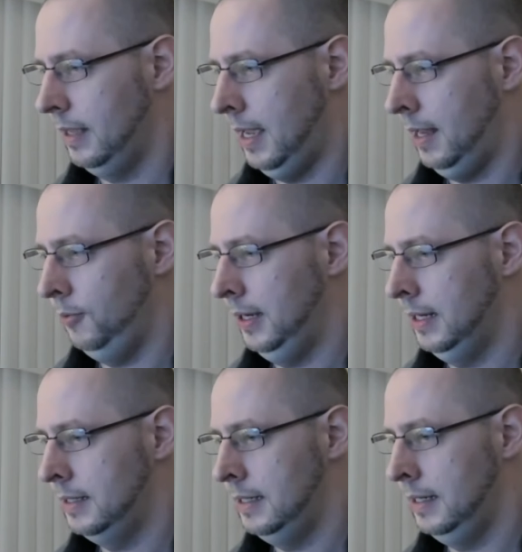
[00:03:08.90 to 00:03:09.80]
and we
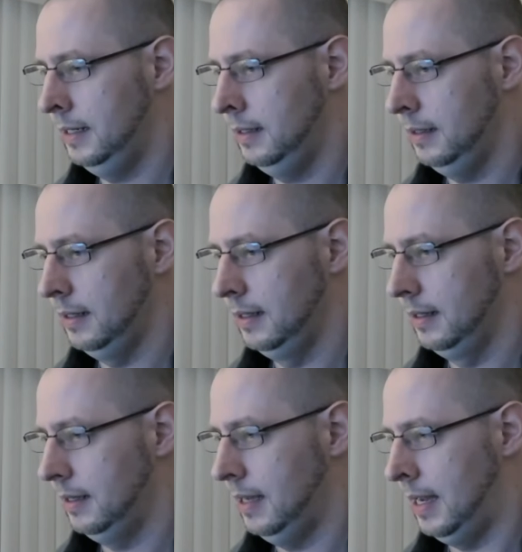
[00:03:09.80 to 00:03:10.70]
could see
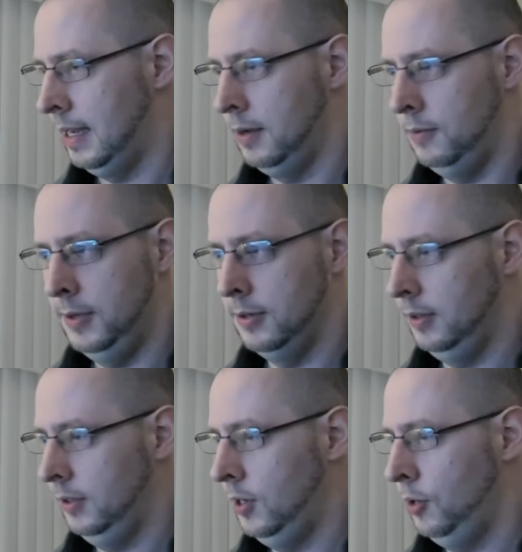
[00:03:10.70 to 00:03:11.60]
we're
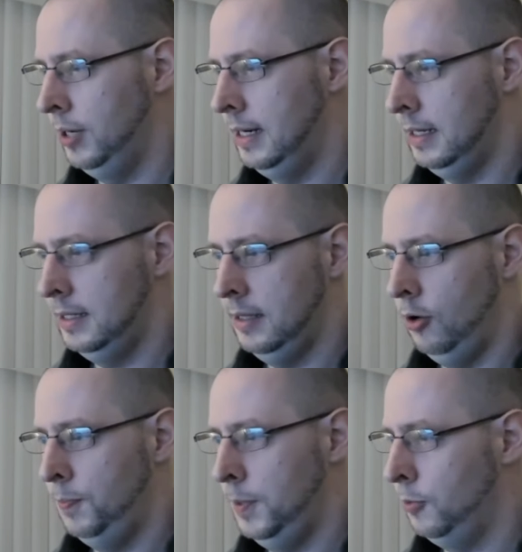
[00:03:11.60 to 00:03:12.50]
loaded into the
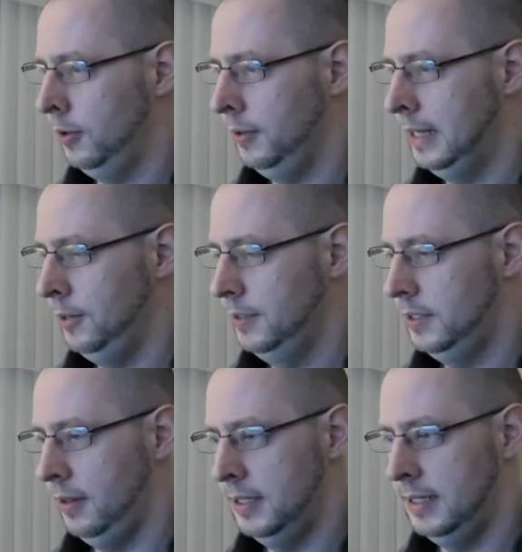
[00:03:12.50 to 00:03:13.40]
open world now.
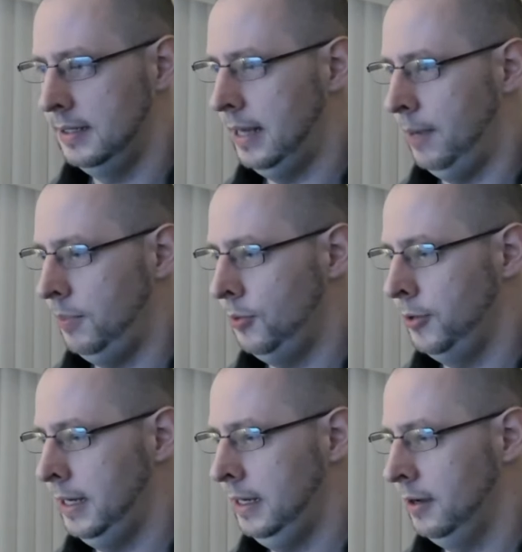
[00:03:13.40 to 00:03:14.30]
So this is step
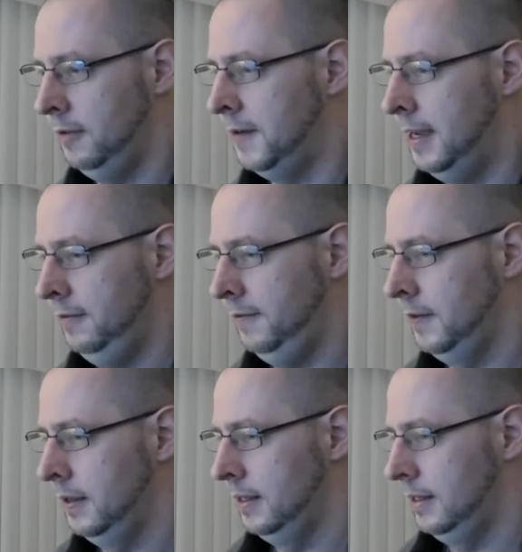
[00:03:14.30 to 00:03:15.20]
3 of 5,
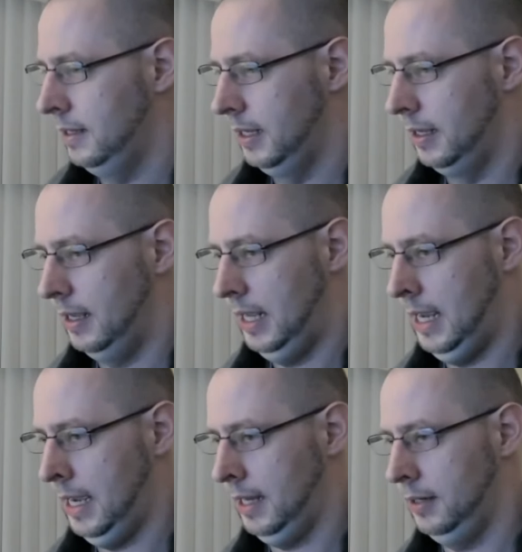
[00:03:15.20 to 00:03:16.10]

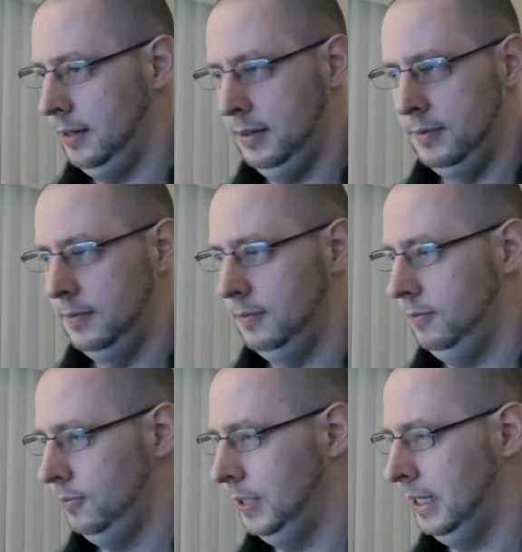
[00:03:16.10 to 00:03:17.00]
and
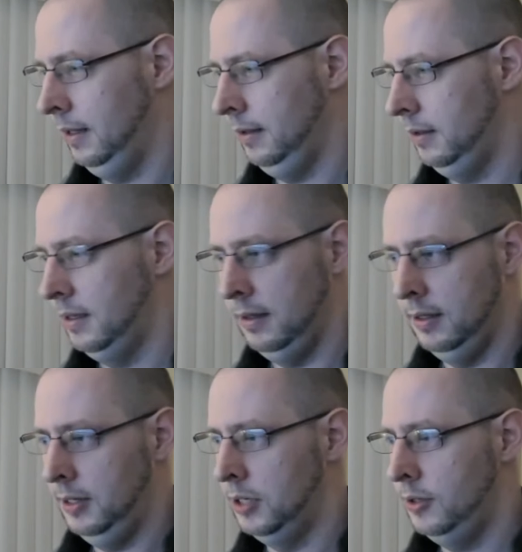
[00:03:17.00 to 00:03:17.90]
we get a
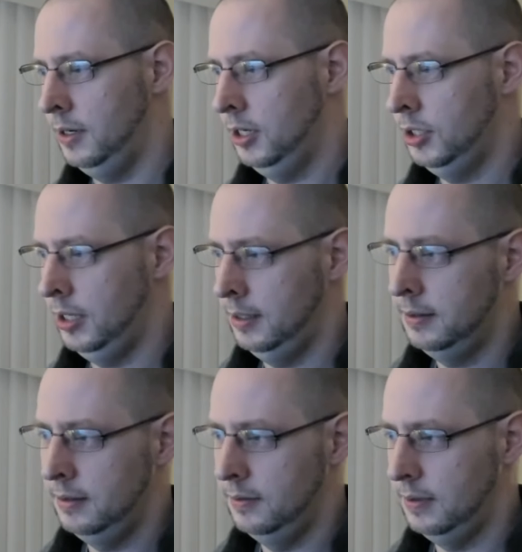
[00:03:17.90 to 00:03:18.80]
little
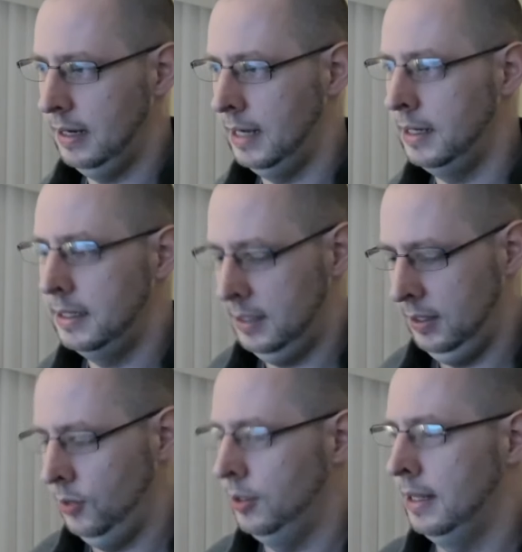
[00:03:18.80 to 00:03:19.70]
introduction. I need to
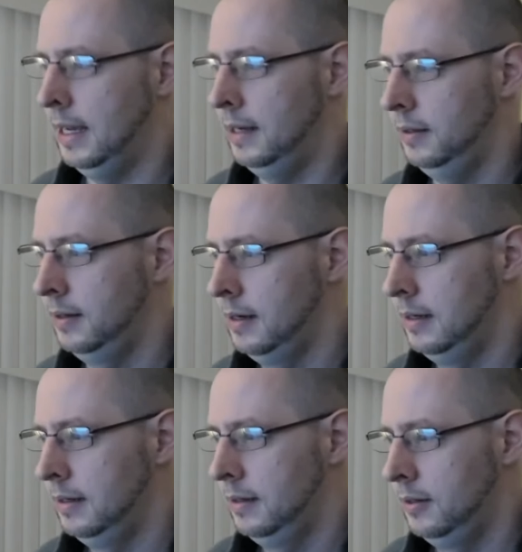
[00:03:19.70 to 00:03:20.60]
go to that
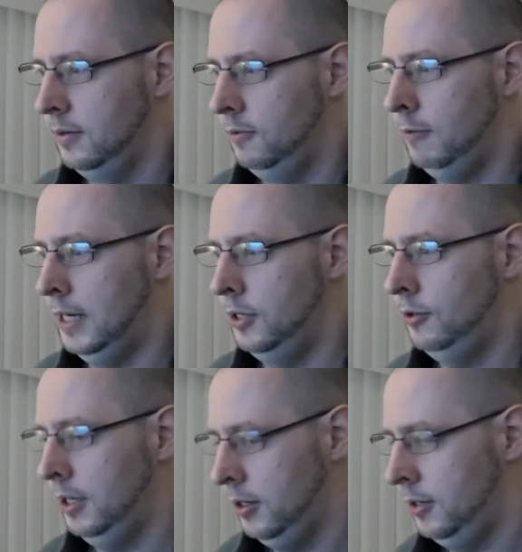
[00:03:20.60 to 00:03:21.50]
red
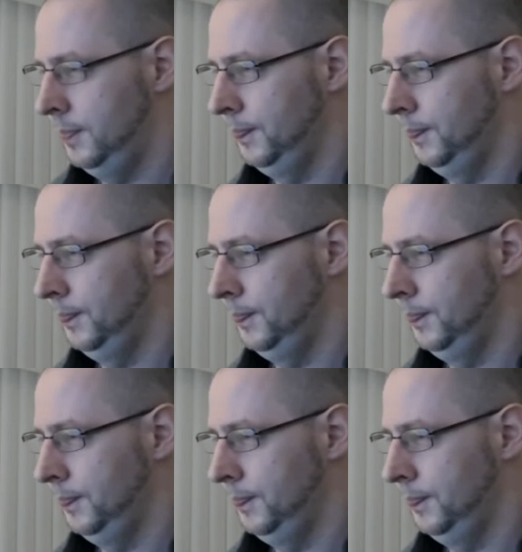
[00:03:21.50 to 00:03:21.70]
trigger.